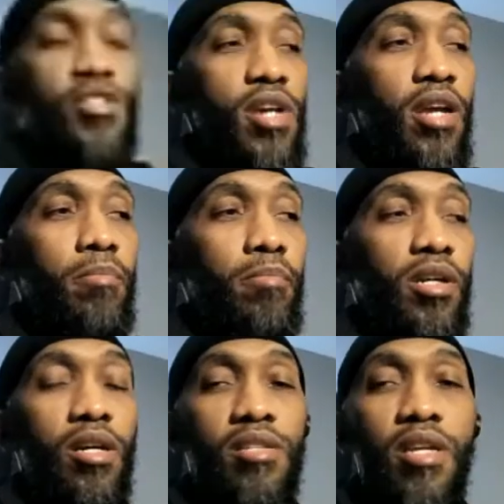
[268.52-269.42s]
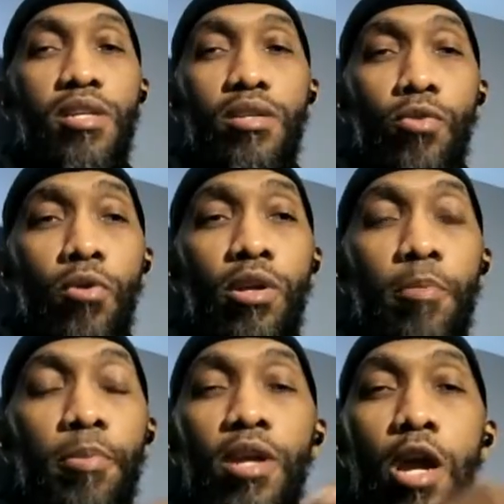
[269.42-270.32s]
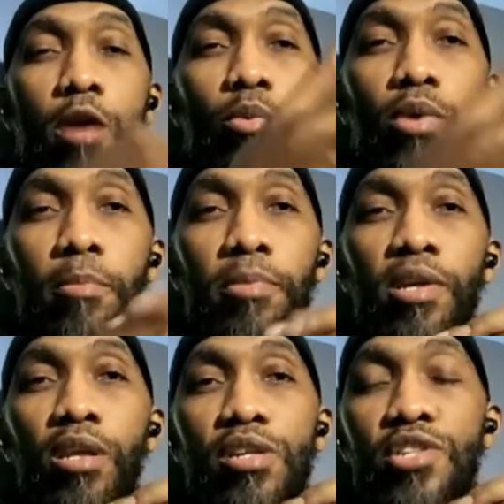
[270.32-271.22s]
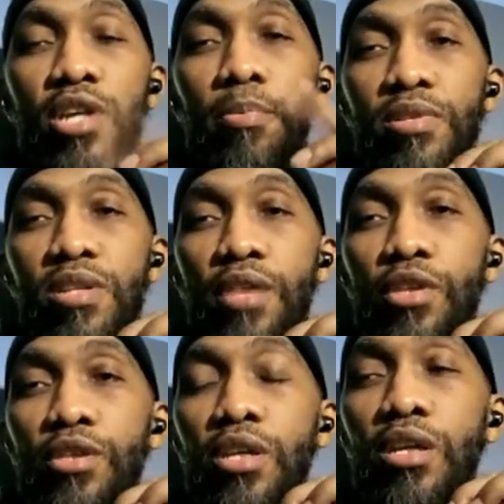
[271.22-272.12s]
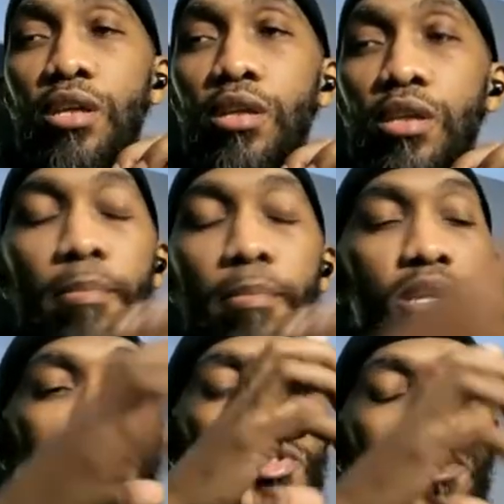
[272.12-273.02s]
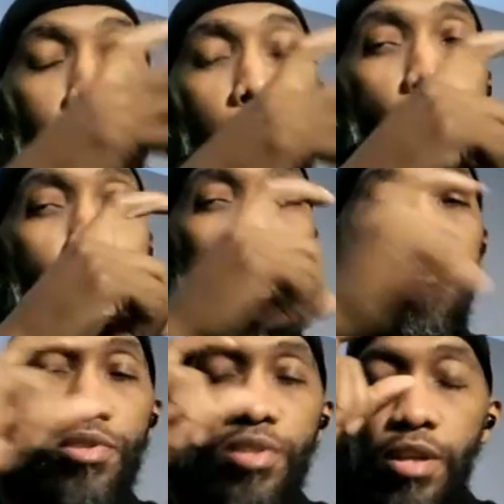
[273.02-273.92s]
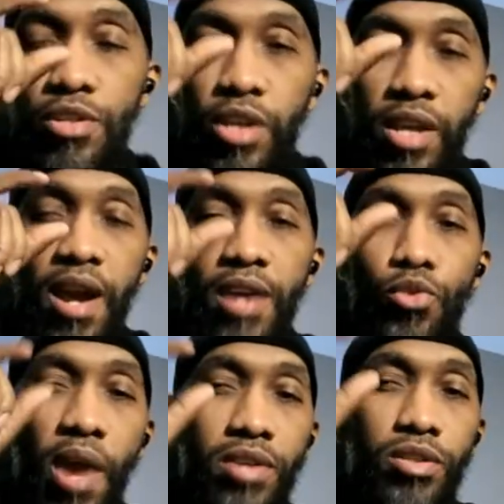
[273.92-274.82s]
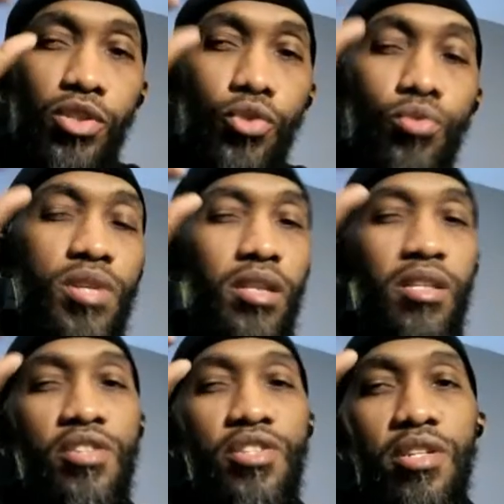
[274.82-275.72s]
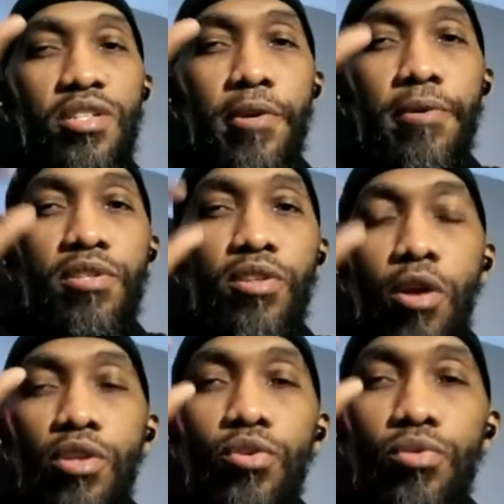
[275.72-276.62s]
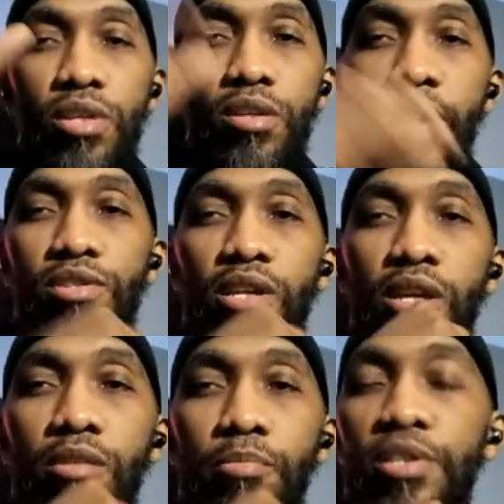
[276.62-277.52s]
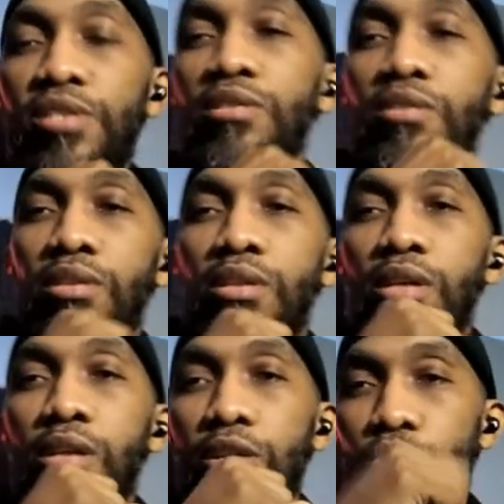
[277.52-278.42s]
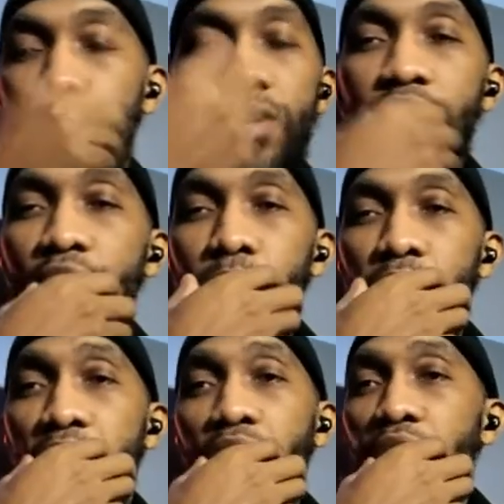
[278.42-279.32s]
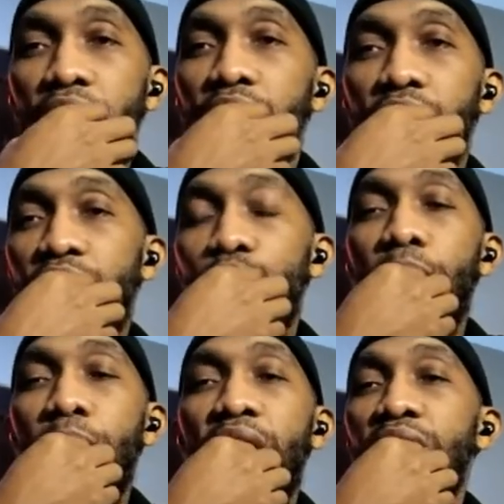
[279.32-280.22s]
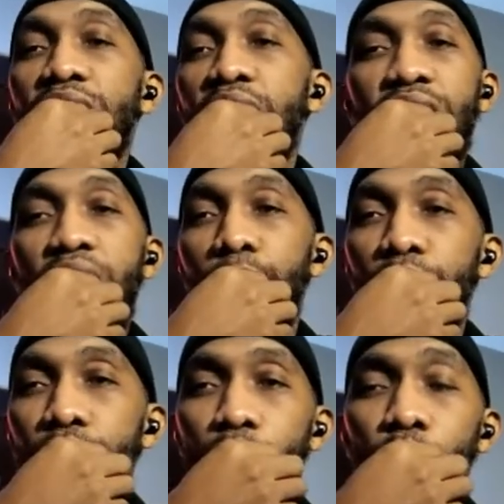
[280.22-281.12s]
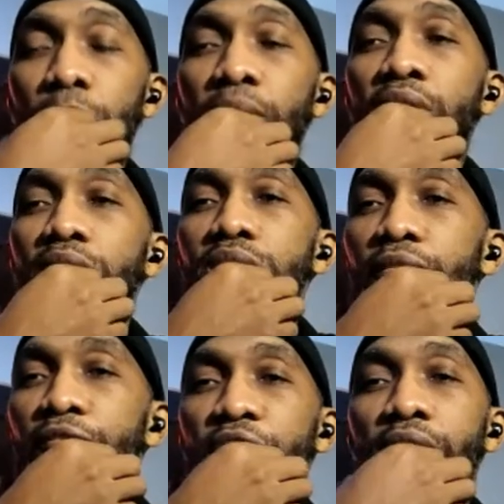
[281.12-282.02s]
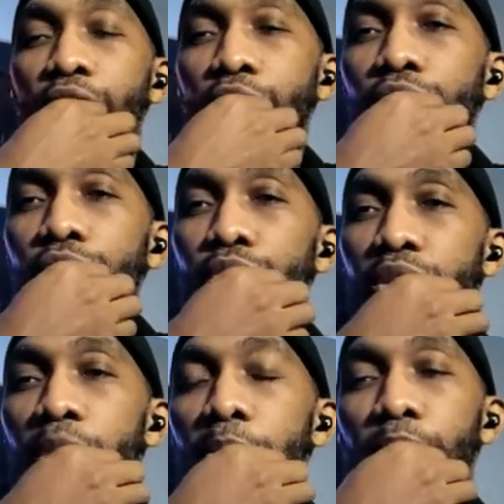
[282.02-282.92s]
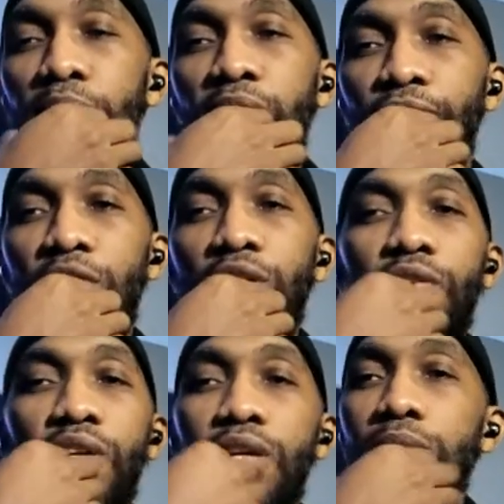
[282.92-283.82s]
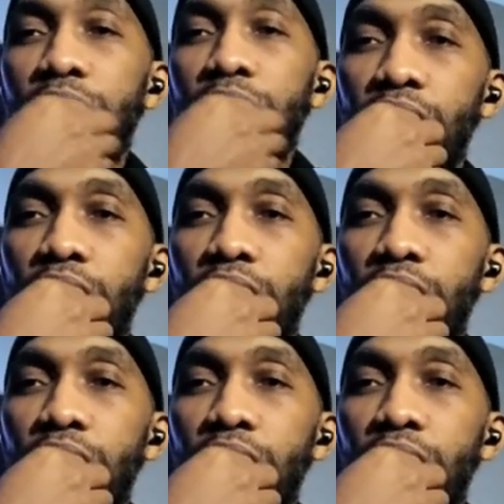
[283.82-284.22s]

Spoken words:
of shape because they just growing up in an era where being in shape is not the thing, that means a small percentage of guys who actually do take that shit seriously are the dudes that are actually getting the pussy. Because the rest of them ain't getting it. These women ain't into that type of dude. Women ain't into fat dudes who sit up and play video games.